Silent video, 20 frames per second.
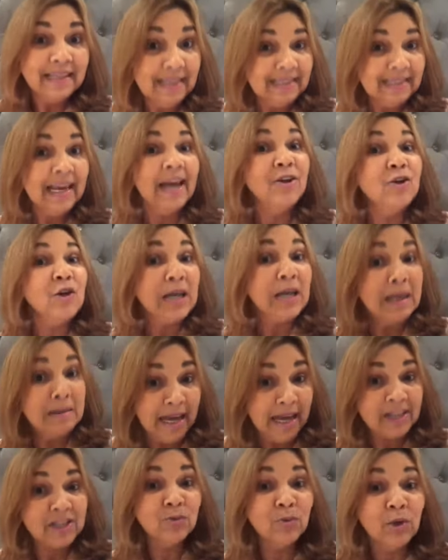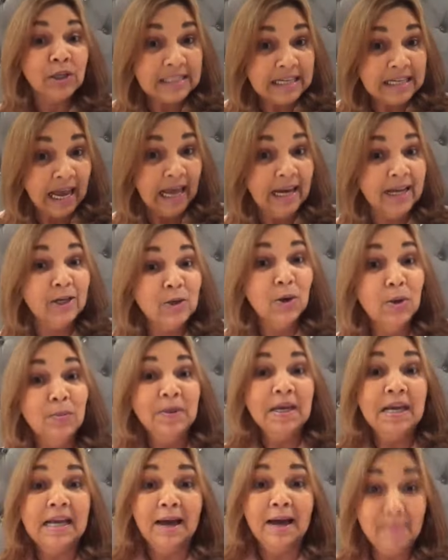Can you imagine what talent will
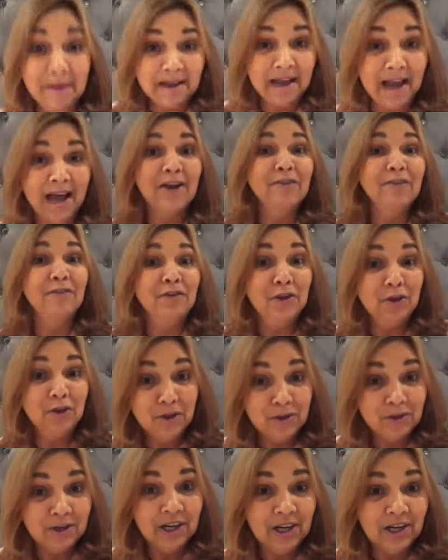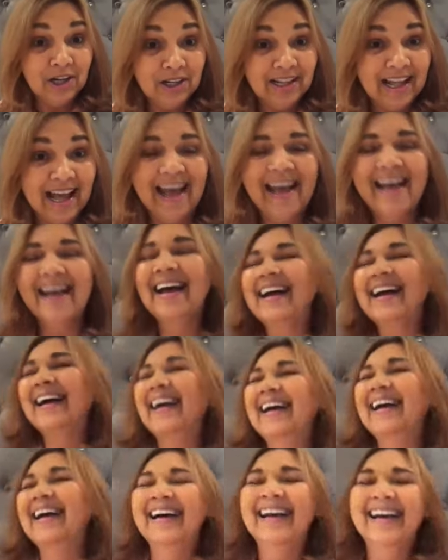be coming out of you,
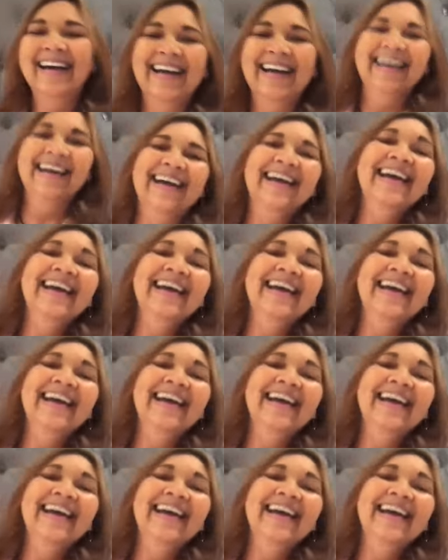girl?